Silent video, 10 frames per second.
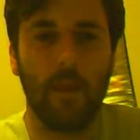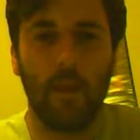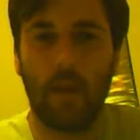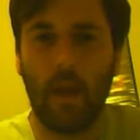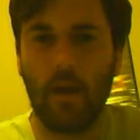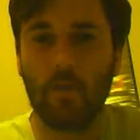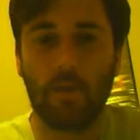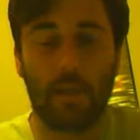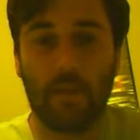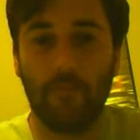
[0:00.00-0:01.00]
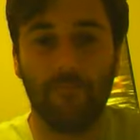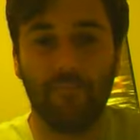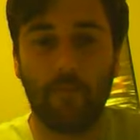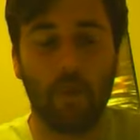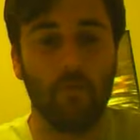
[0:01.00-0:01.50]
yeah, it was just a
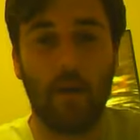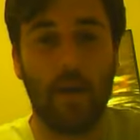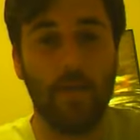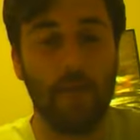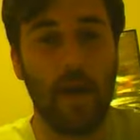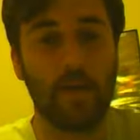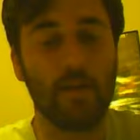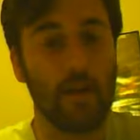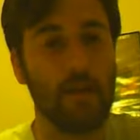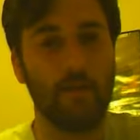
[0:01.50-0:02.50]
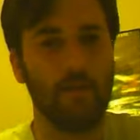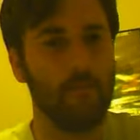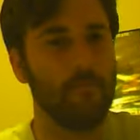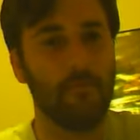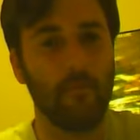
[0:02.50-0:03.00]
great match. I give it
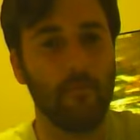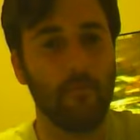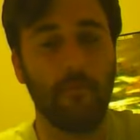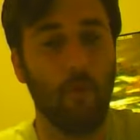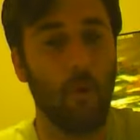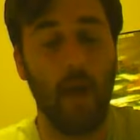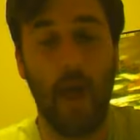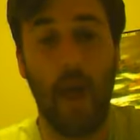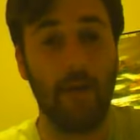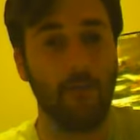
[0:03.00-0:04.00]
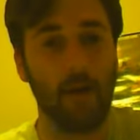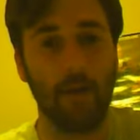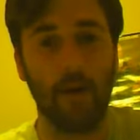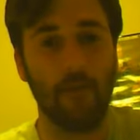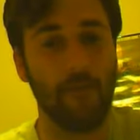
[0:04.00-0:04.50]
4.5, one
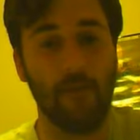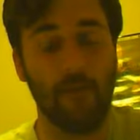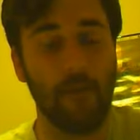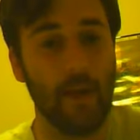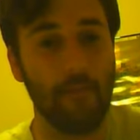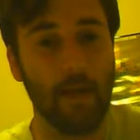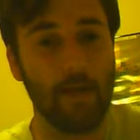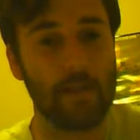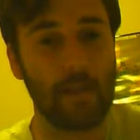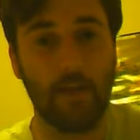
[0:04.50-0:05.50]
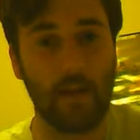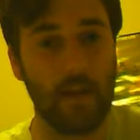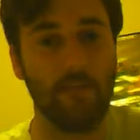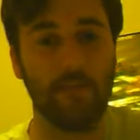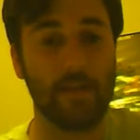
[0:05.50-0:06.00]
of my favorite ladder matches I think
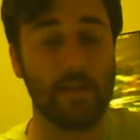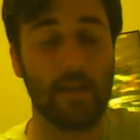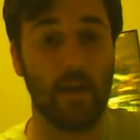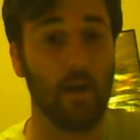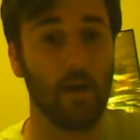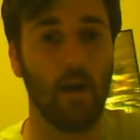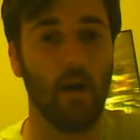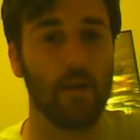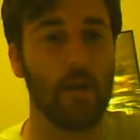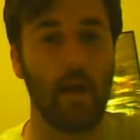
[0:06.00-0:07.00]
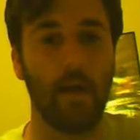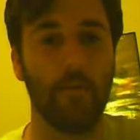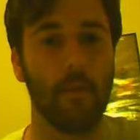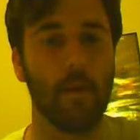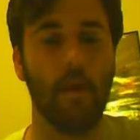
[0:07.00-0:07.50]
I've seen in a long time.
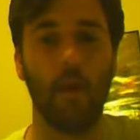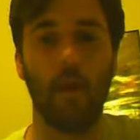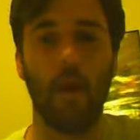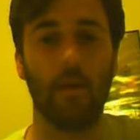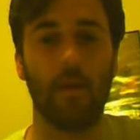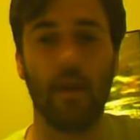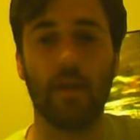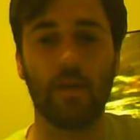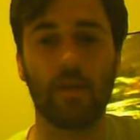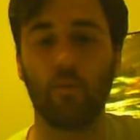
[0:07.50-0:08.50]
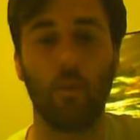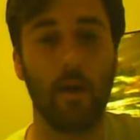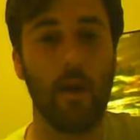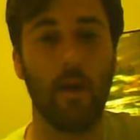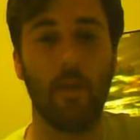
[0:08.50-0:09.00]
I mean, they just
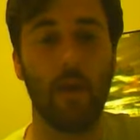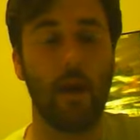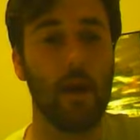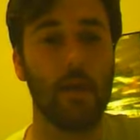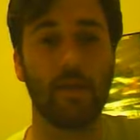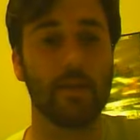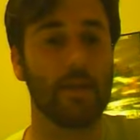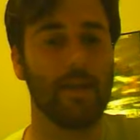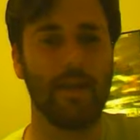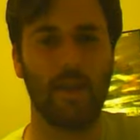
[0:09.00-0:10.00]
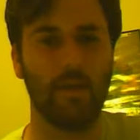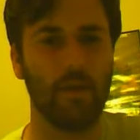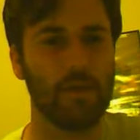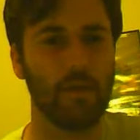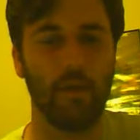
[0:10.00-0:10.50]
went out there and just killed
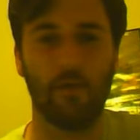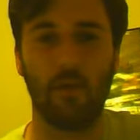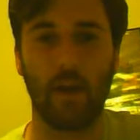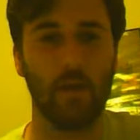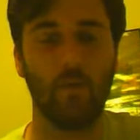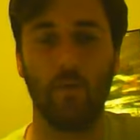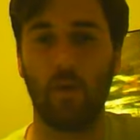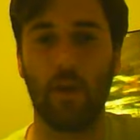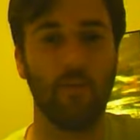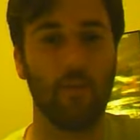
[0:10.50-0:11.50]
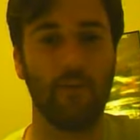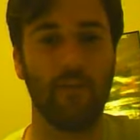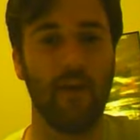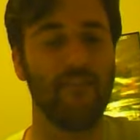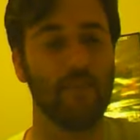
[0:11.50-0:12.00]
each other for like 20,
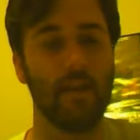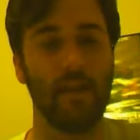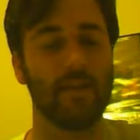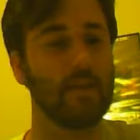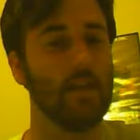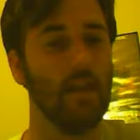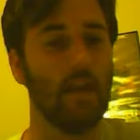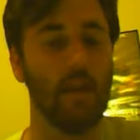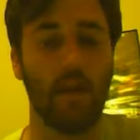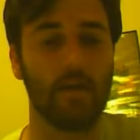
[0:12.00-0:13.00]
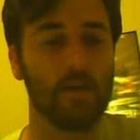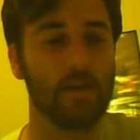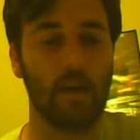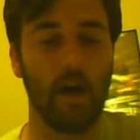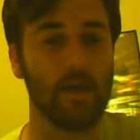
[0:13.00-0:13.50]
25 minutes, like just
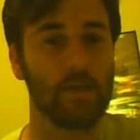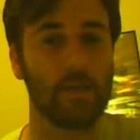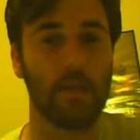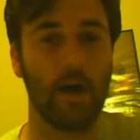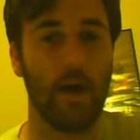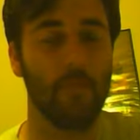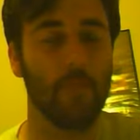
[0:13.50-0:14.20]
non-stop.